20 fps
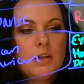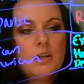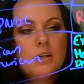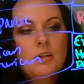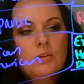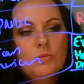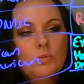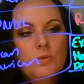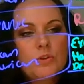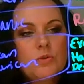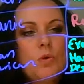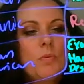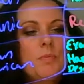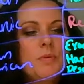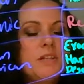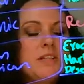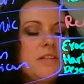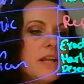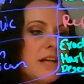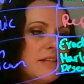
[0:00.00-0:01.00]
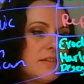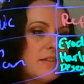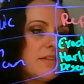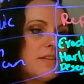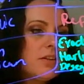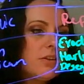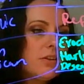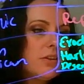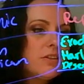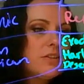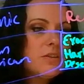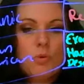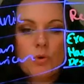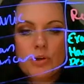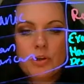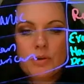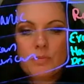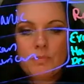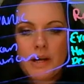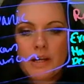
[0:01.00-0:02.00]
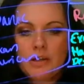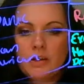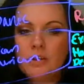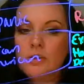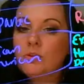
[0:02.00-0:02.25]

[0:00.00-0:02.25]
which won't be necessarily supported by